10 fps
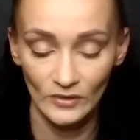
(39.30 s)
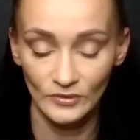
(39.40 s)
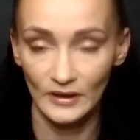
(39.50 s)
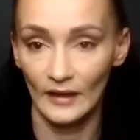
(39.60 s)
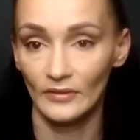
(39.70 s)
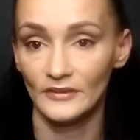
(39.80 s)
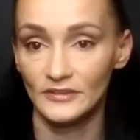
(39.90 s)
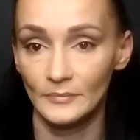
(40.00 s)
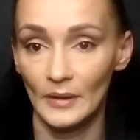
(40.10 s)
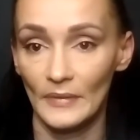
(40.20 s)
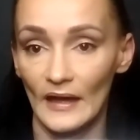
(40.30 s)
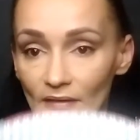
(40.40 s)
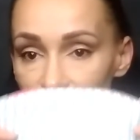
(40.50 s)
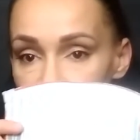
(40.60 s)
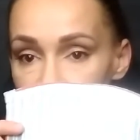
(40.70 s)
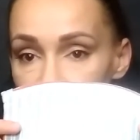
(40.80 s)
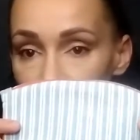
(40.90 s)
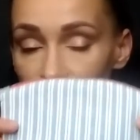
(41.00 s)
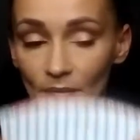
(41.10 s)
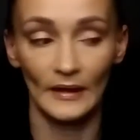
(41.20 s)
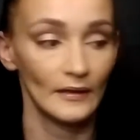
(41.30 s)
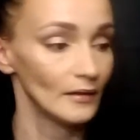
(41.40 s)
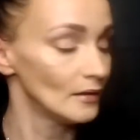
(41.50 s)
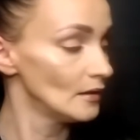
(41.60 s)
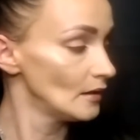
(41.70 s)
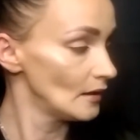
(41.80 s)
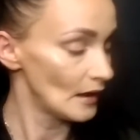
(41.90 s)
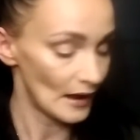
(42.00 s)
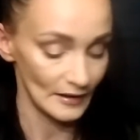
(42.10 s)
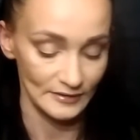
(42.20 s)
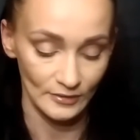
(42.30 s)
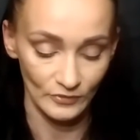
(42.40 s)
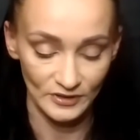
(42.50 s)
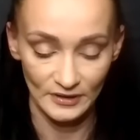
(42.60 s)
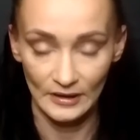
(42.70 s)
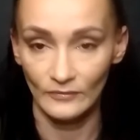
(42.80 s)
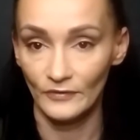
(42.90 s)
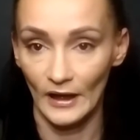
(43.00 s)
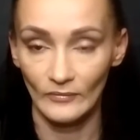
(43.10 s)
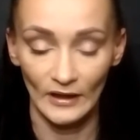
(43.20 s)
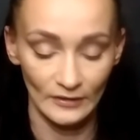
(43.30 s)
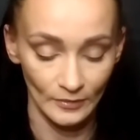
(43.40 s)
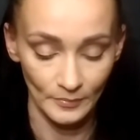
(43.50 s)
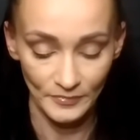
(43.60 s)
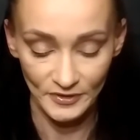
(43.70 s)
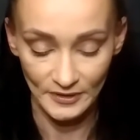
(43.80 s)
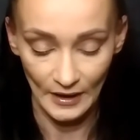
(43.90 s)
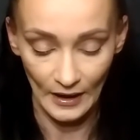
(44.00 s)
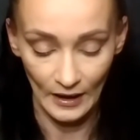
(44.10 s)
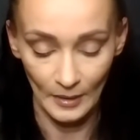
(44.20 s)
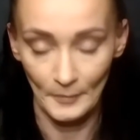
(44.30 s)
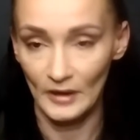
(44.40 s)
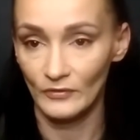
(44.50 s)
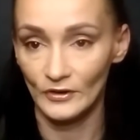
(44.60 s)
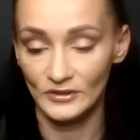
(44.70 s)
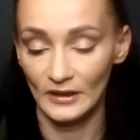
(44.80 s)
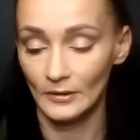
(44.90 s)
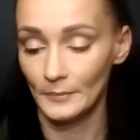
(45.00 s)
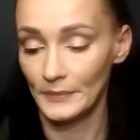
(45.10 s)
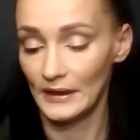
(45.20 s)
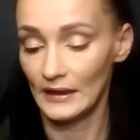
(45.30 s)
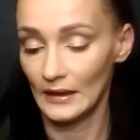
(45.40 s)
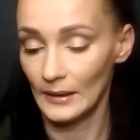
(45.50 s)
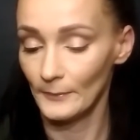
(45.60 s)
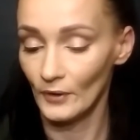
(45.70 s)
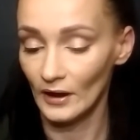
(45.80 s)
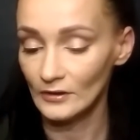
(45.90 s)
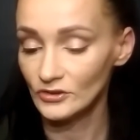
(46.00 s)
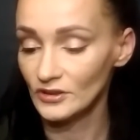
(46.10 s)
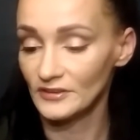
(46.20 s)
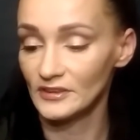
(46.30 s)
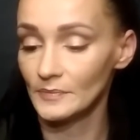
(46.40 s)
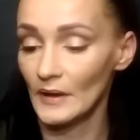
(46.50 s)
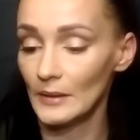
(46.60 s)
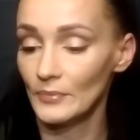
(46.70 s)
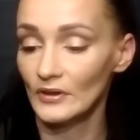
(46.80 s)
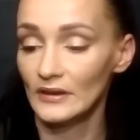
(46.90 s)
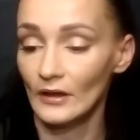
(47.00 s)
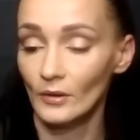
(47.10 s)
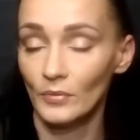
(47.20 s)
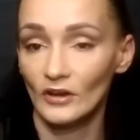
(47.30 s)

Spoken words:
So yeah, this is my bag. This is this month's bag. I did receive 5 items. My first item being a brush. This is by Billion Dollar